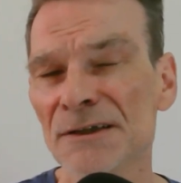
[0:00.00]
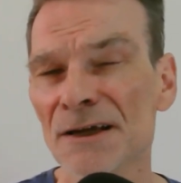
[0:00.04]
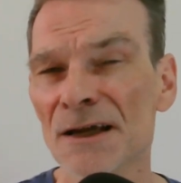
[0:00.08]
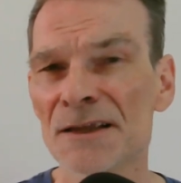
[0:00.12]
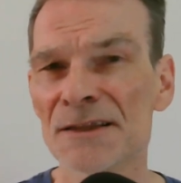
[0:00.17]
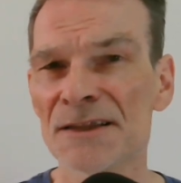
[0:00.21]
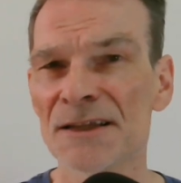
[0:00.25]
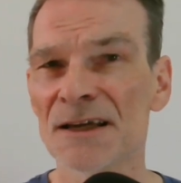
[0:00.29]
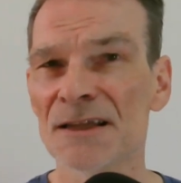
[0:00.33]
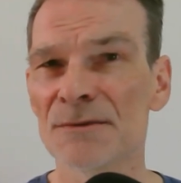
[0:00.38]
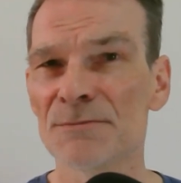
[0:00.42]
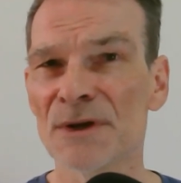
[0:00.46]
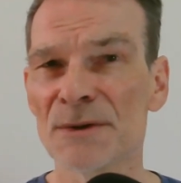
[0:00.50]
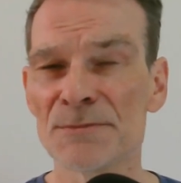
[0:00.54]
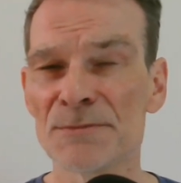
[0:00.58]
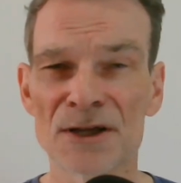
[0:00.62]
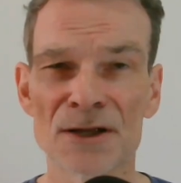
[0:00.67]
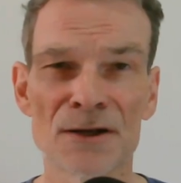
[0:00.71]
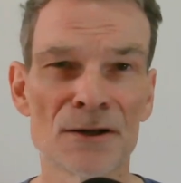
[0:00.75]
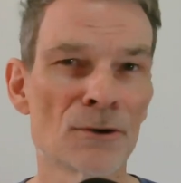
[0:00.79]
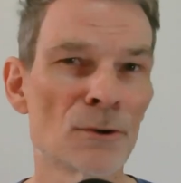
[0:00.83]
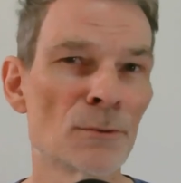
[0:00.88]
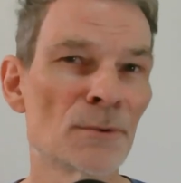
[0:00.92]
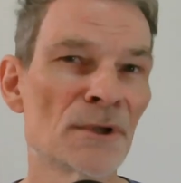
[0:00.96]
and then maybe a
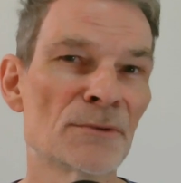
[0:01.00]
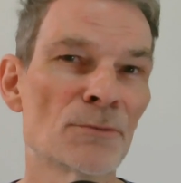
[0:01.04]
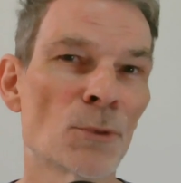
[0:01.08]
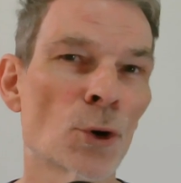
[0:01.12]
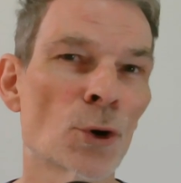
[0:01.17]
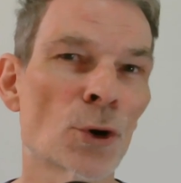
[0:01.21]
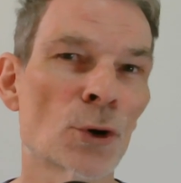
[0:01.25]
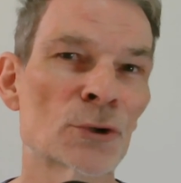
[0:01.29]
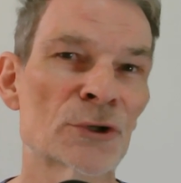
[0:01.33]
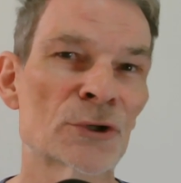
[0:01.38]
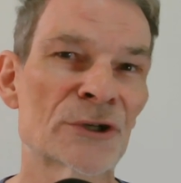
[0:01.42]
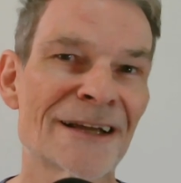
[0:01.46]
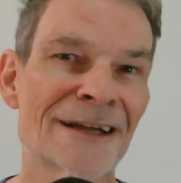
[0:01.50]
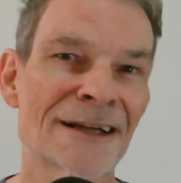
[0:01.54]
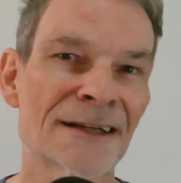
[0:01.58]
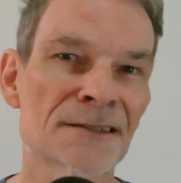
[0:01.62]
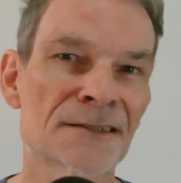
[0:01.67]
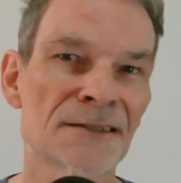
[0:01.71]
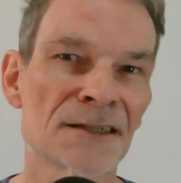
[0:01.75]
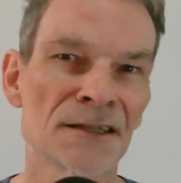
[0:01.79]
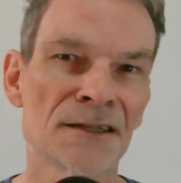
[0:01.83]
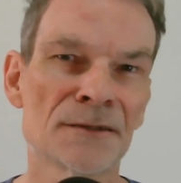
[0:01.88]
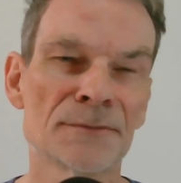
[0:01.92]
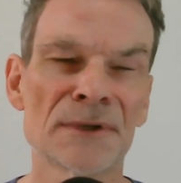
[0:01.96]
little bit more
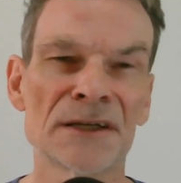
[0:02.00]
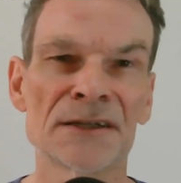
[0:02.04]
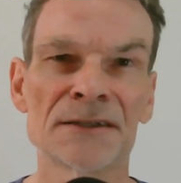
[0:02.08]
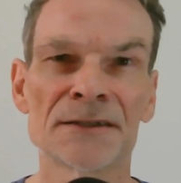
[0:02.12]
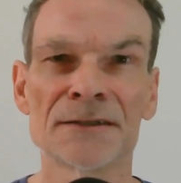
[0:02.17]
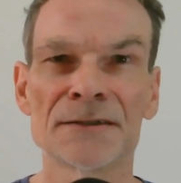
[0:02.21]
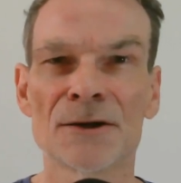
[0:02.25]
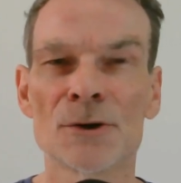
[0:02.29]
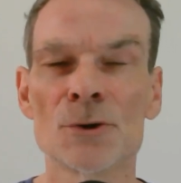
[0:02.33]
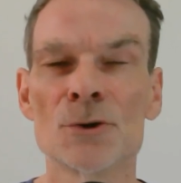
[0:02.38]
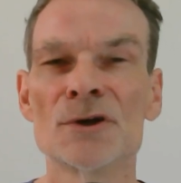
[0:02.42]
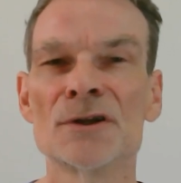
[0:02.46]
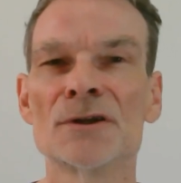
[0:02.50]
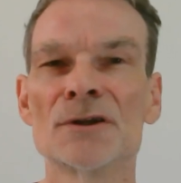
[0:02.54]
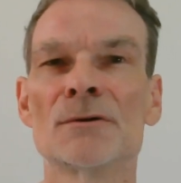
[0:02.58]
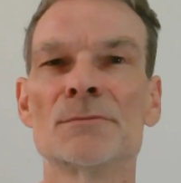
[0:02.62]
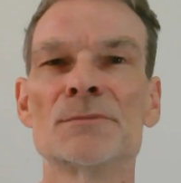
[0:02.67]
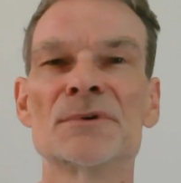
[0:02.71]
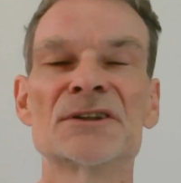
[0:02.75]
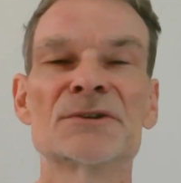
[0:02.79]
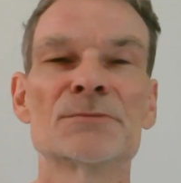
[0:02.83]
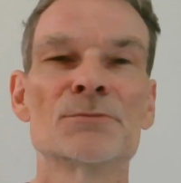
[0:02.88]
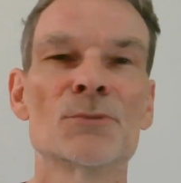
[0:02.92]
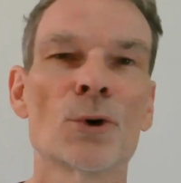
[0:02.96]
context, and then a little
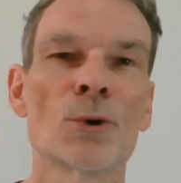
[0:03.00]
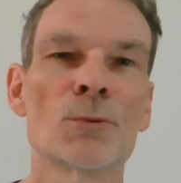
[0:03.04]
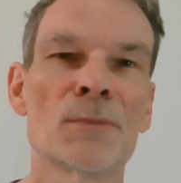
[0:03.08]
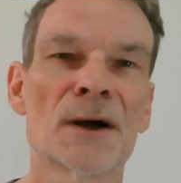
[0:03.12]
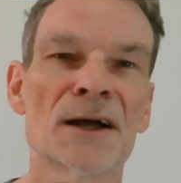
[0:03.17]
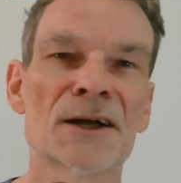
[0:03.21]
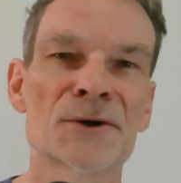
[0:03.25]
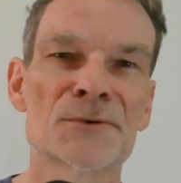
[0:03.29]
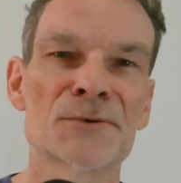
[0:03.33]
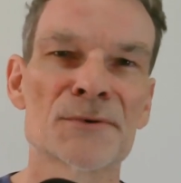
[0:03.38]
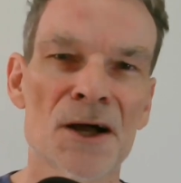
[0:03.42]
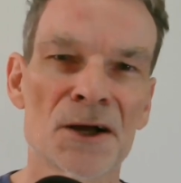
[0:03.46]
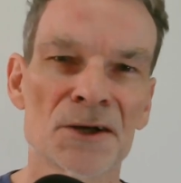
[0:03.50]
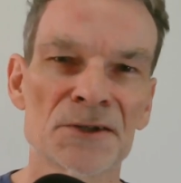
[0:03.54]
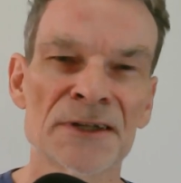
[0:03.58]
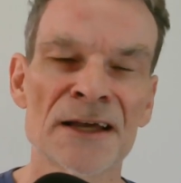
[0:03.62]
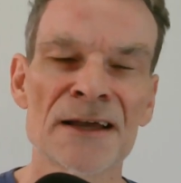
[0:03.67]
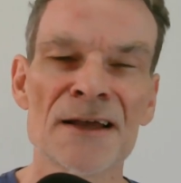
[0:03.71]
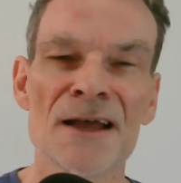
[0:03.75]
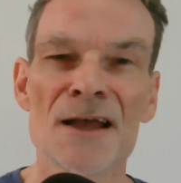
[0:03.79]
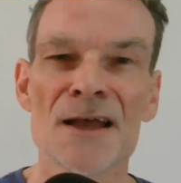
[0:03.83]
bit more background.